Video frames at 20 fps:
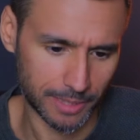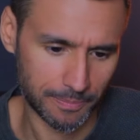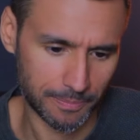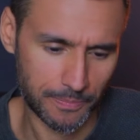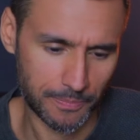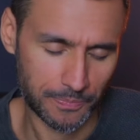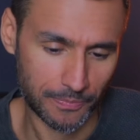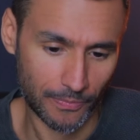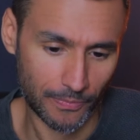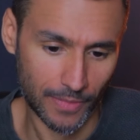with
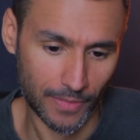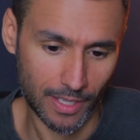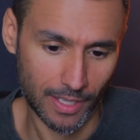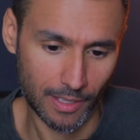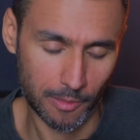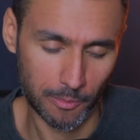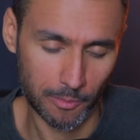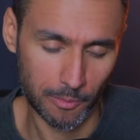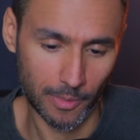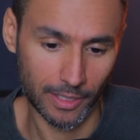me.
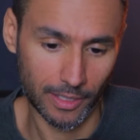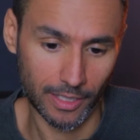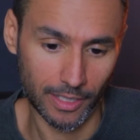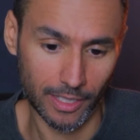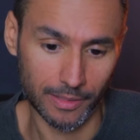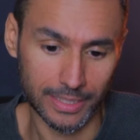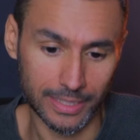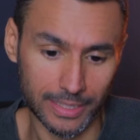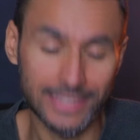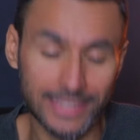
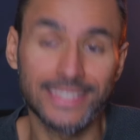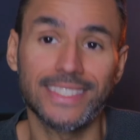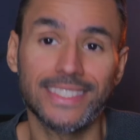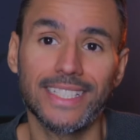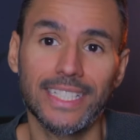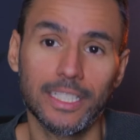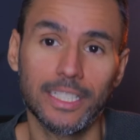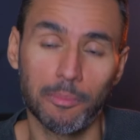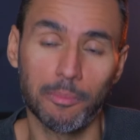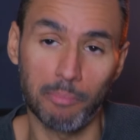But
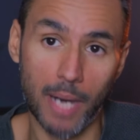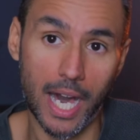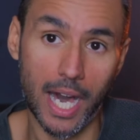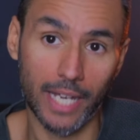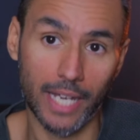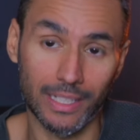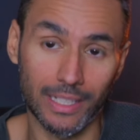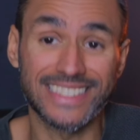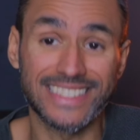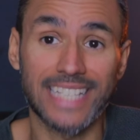he's seeing the
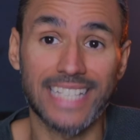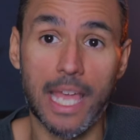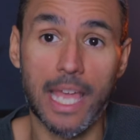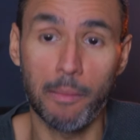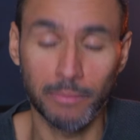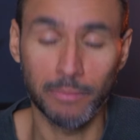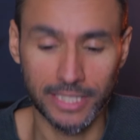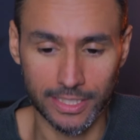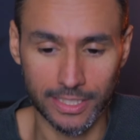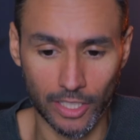bottle.
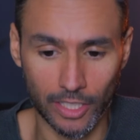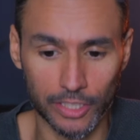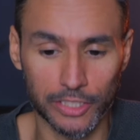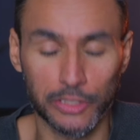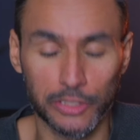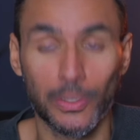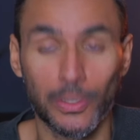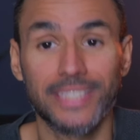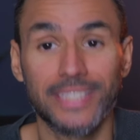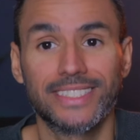It's
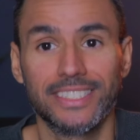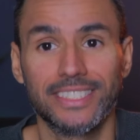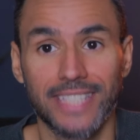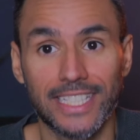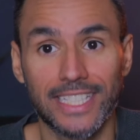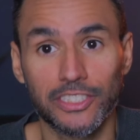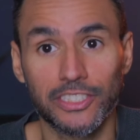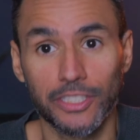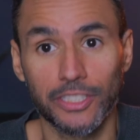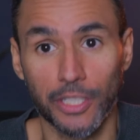empty on the
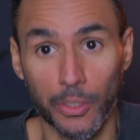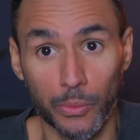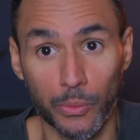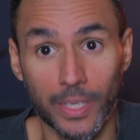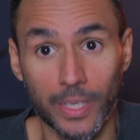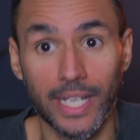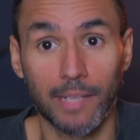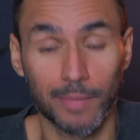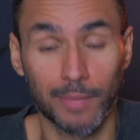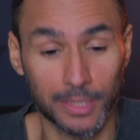dresser next
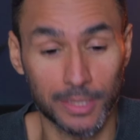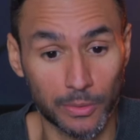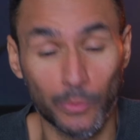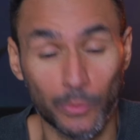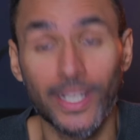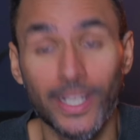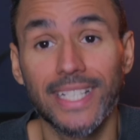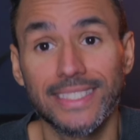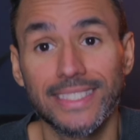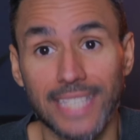to her ring,
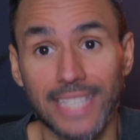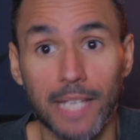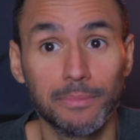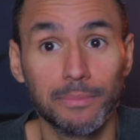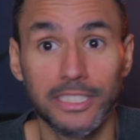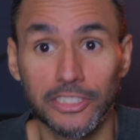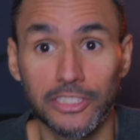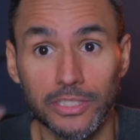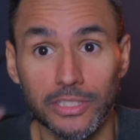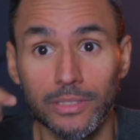but the ring
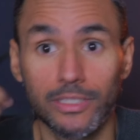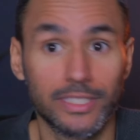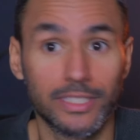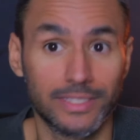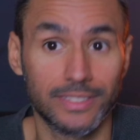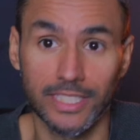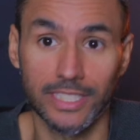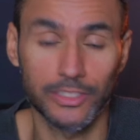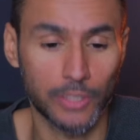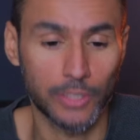is empty
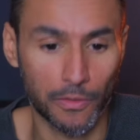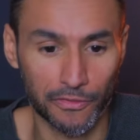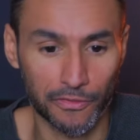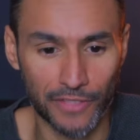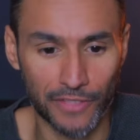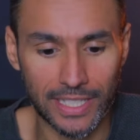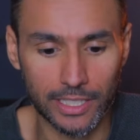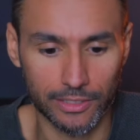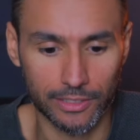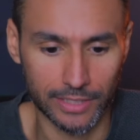too because there's
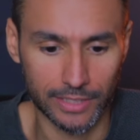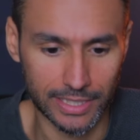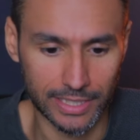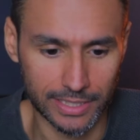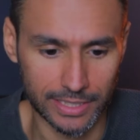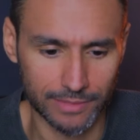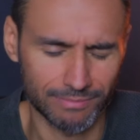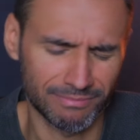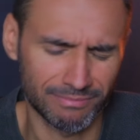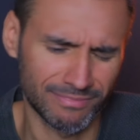no
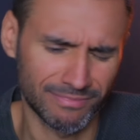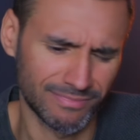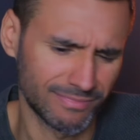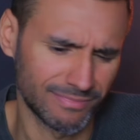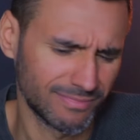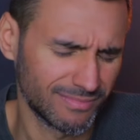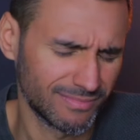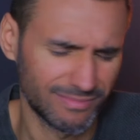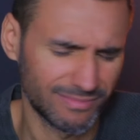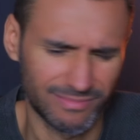finger in it.
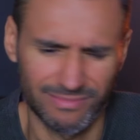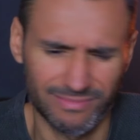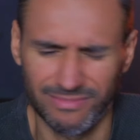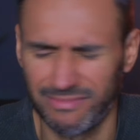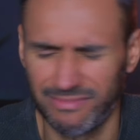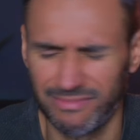Mm.